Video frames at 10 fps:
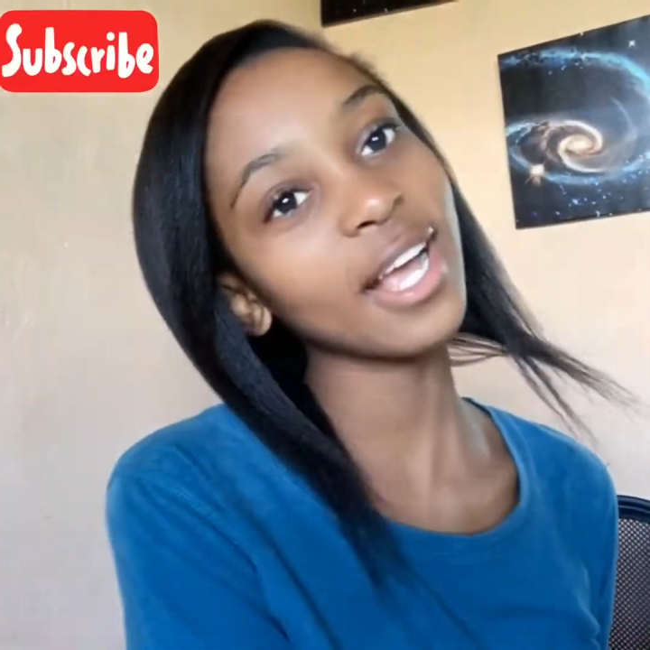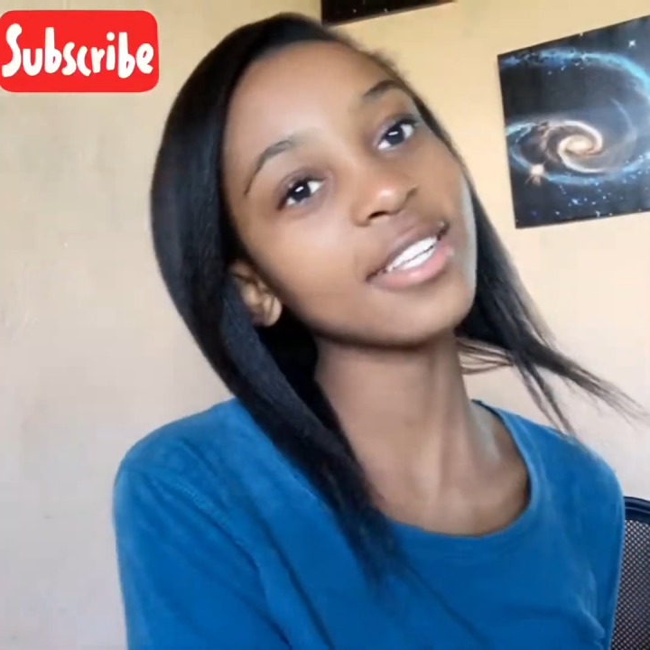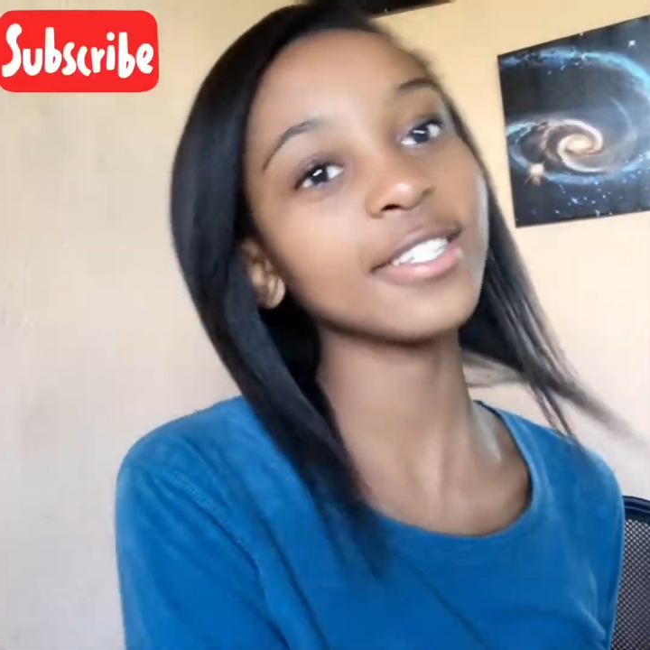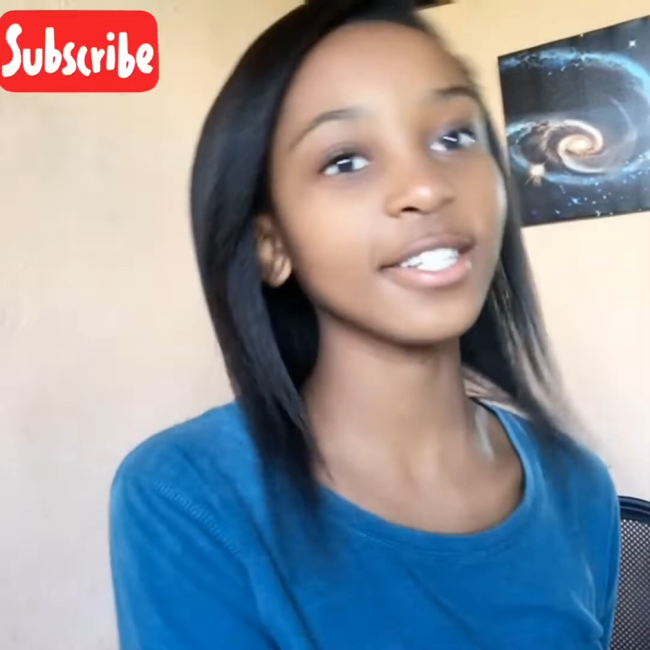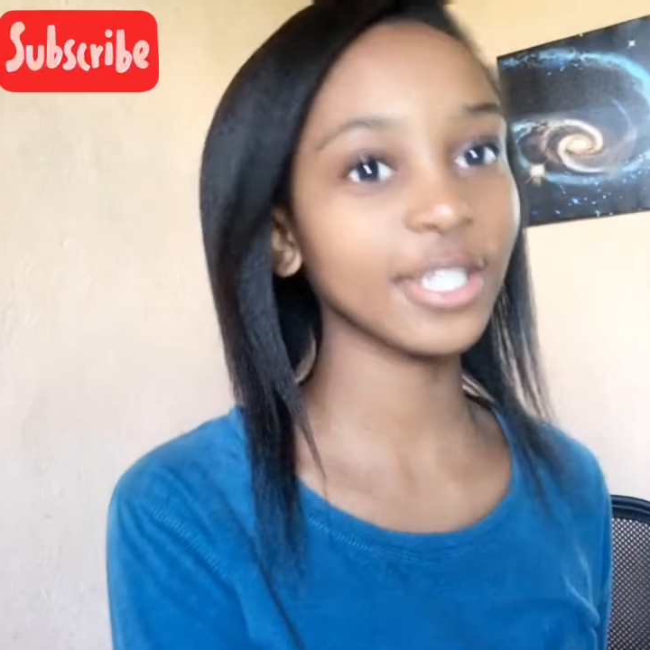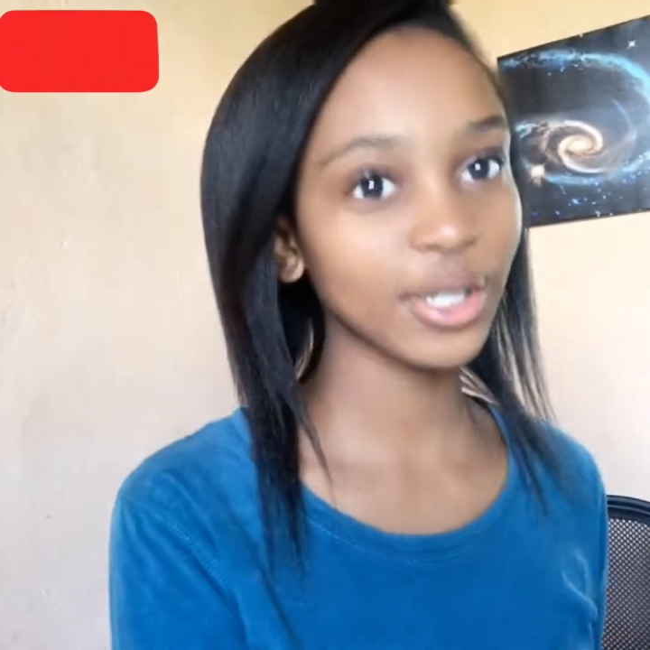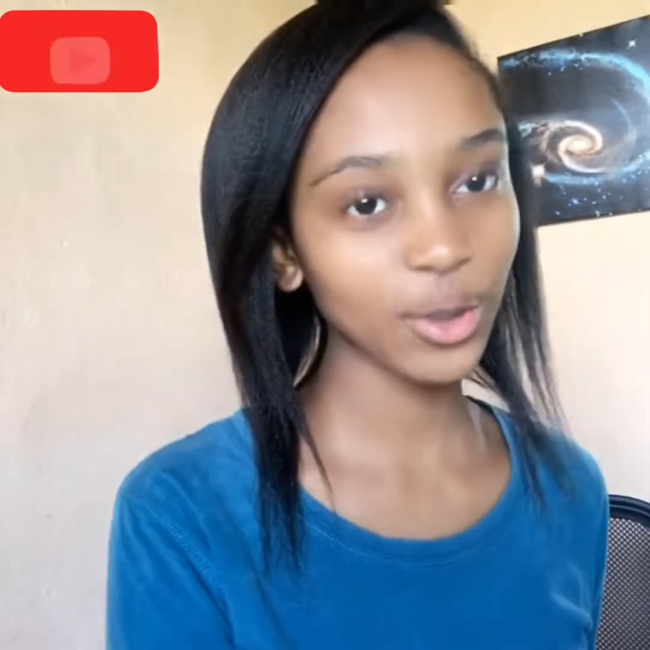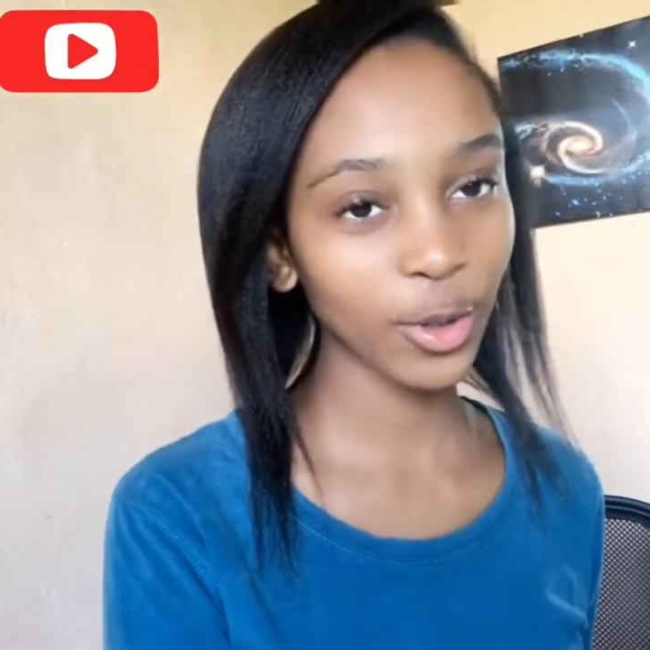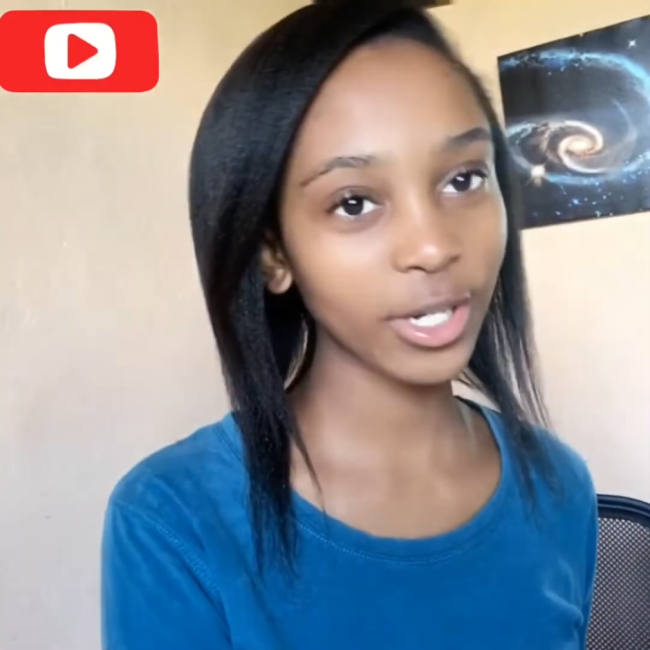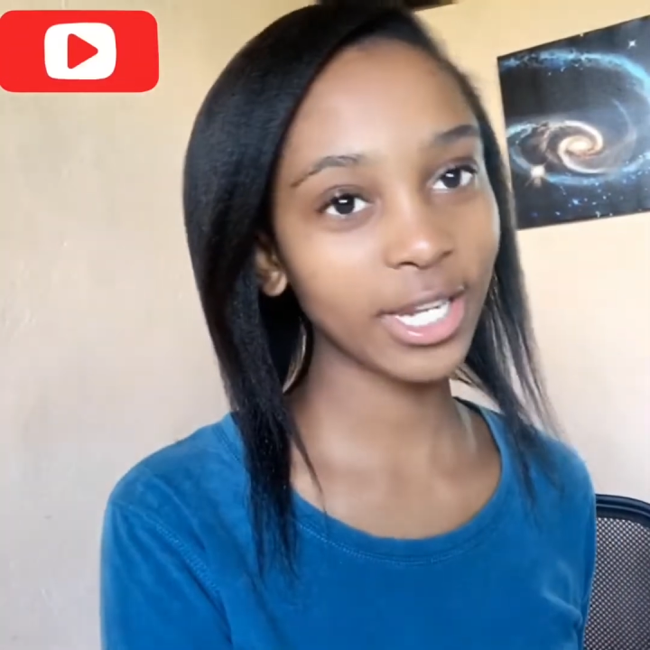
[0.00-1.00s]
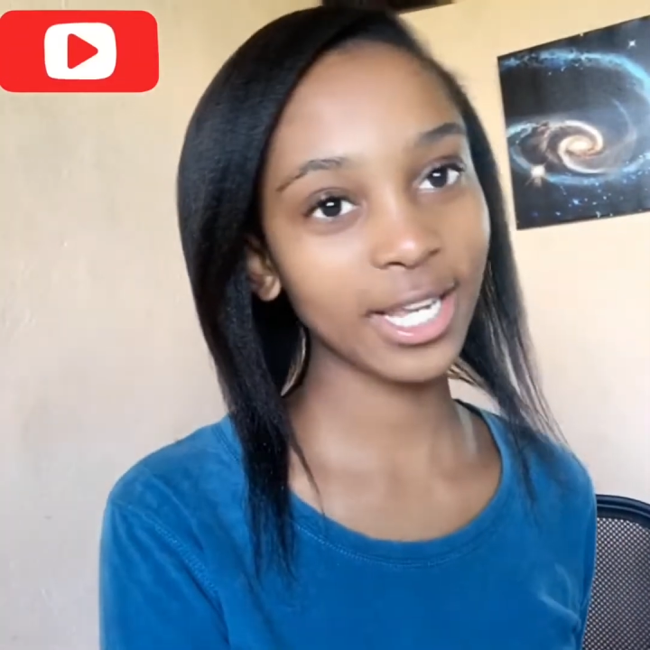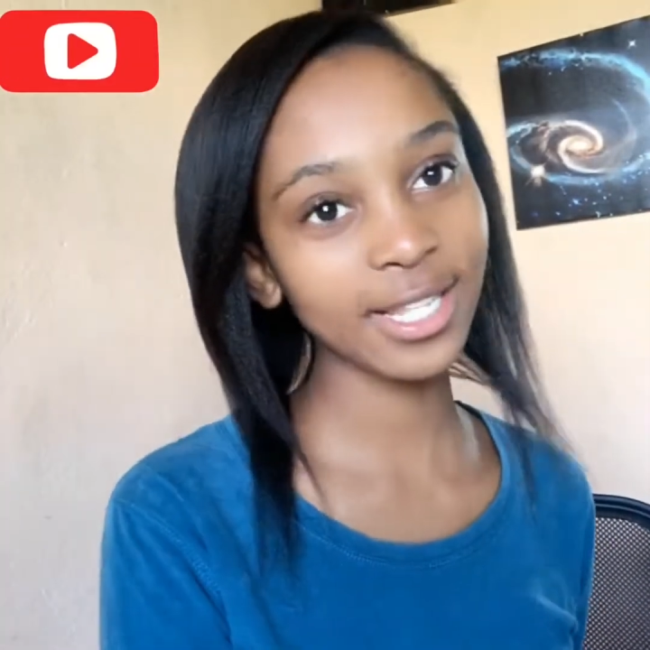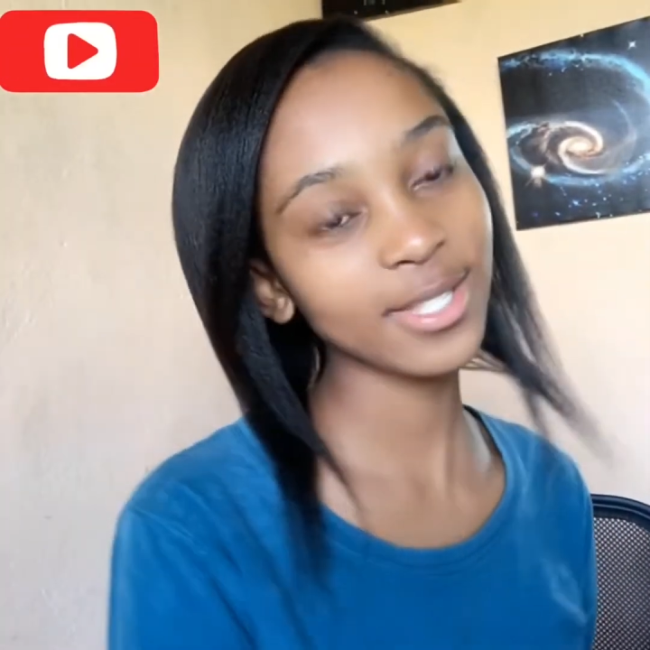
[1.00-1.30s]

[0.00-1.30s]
enjoyed it so